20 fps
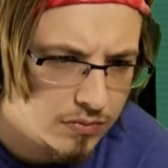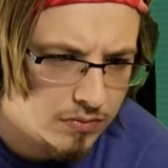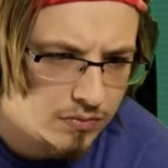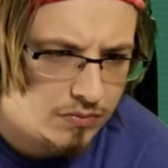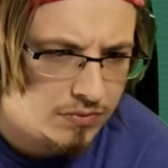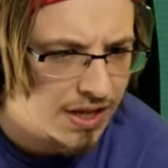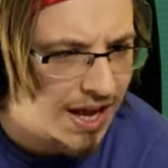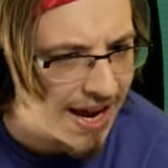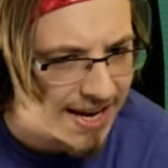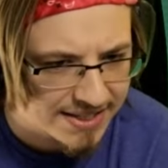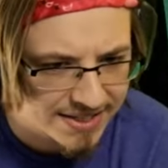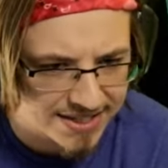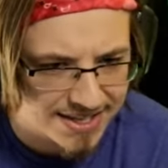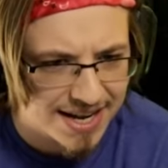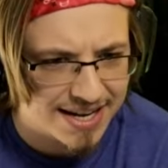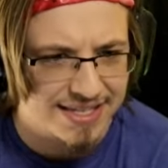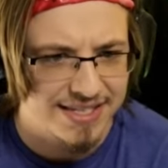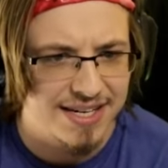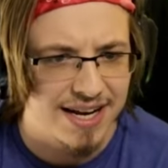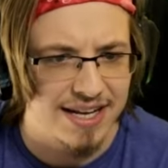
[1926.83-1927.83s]
Nice,
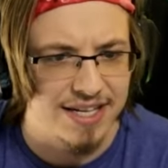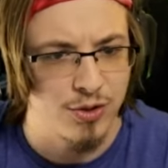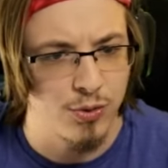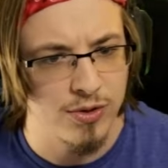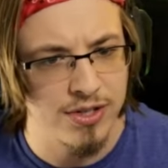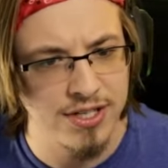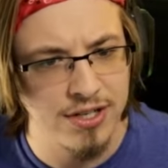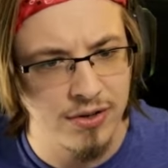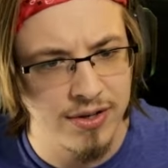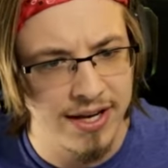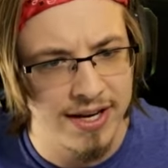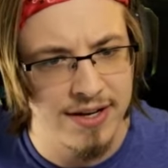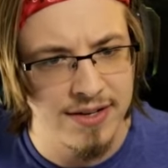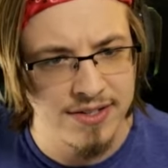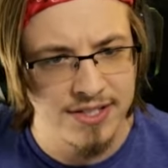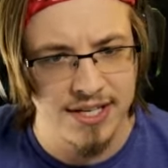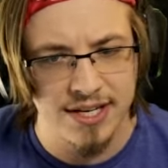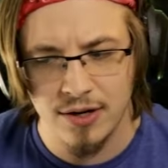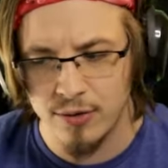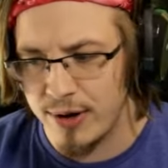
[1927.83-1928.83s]
nice, nice. We're still getting
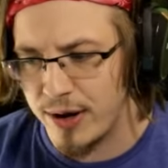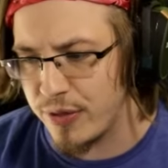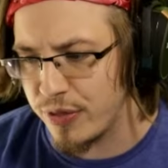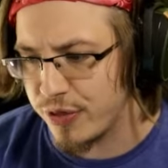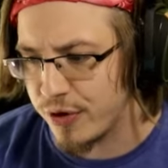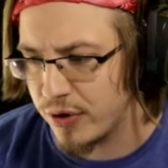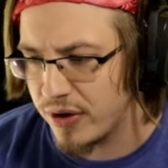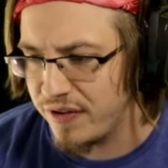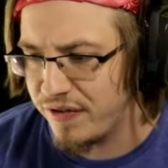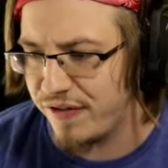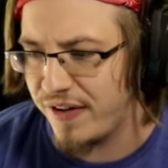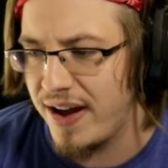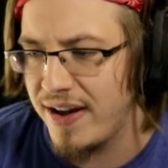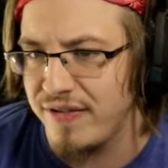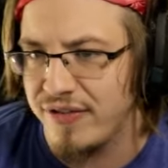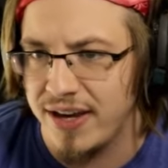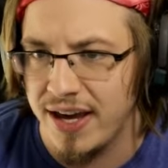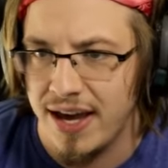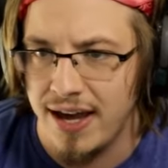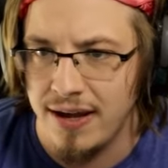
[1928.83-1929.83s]
sitting around
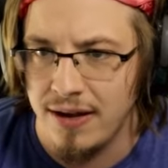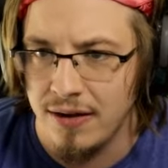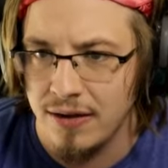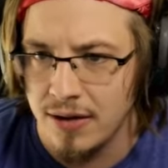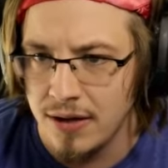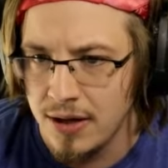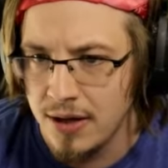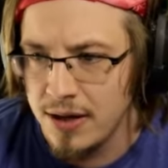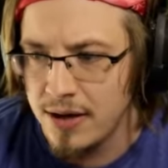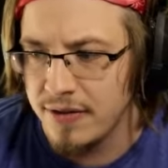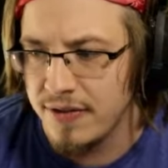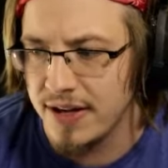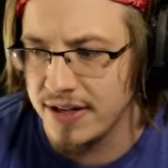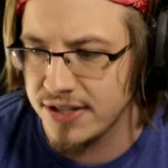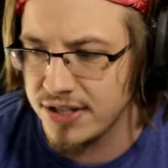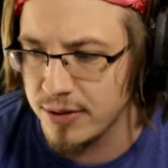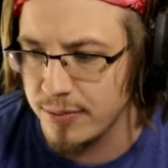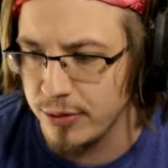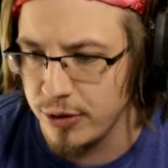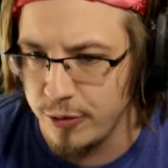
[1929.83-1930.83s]
35k thanks
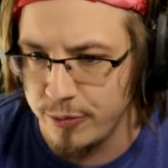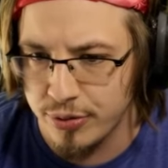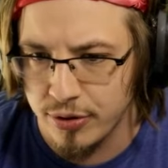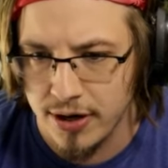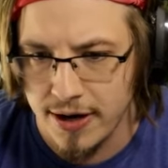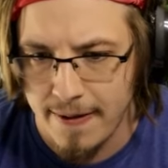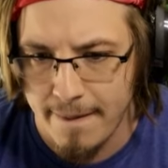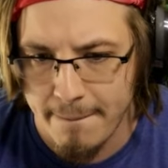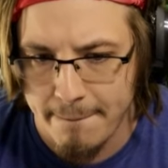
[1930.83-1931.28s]
to Blueprint.